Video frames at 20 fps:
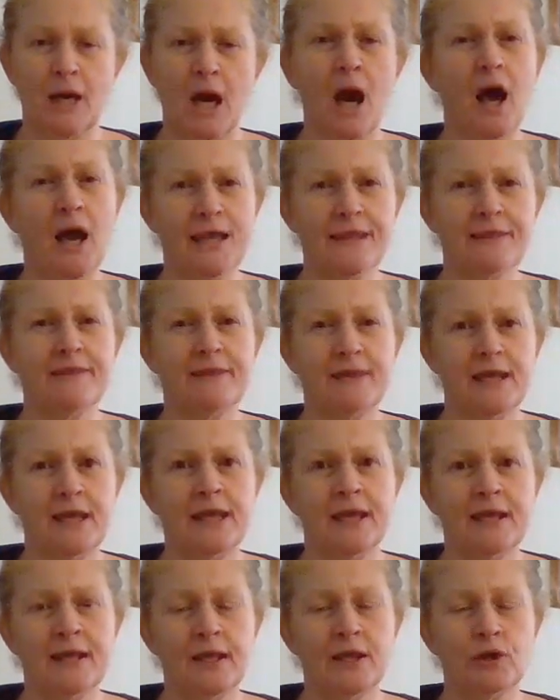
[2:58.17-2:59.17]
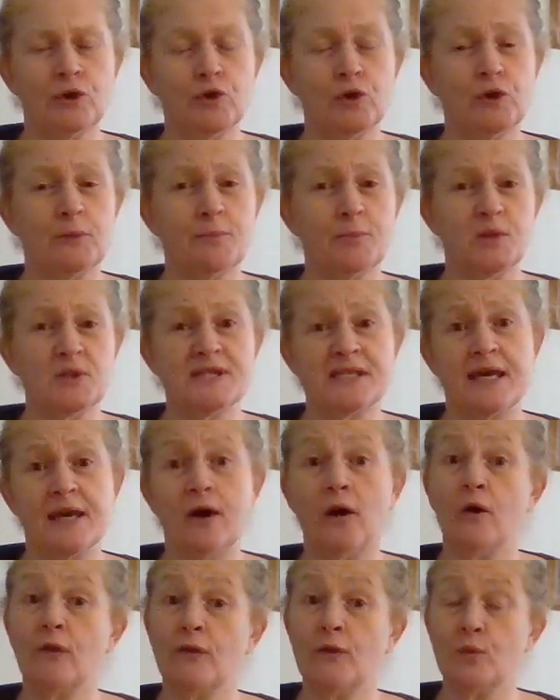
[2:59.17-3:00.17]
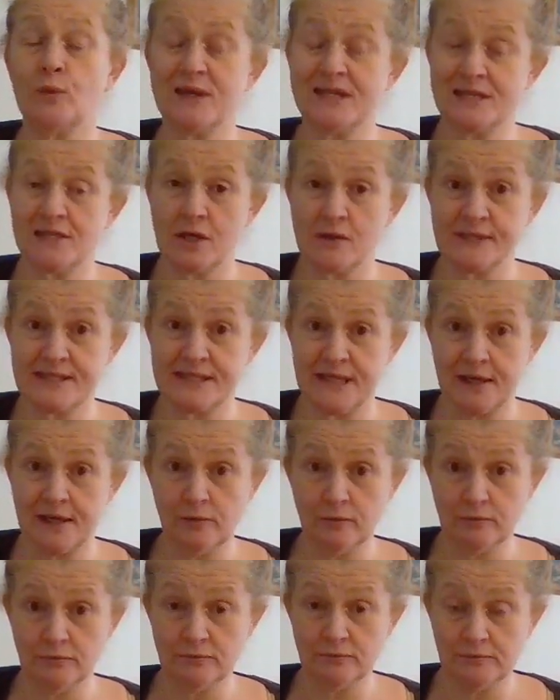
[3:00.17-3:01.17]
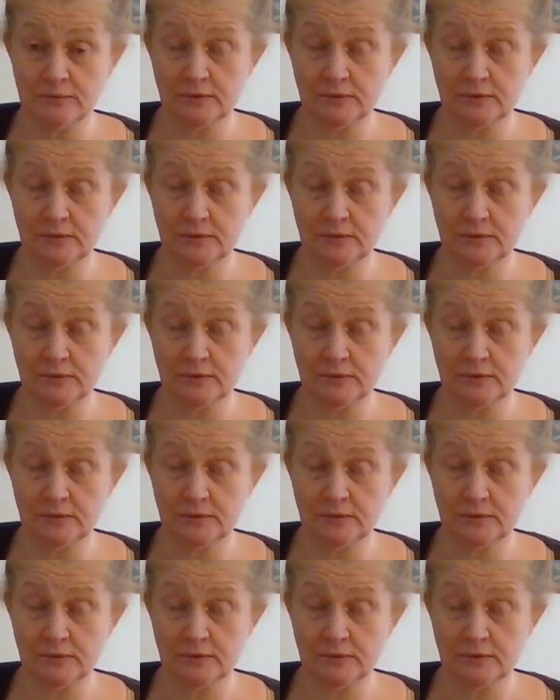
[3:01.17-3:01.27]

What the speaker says: I think you could put it on the windowsill,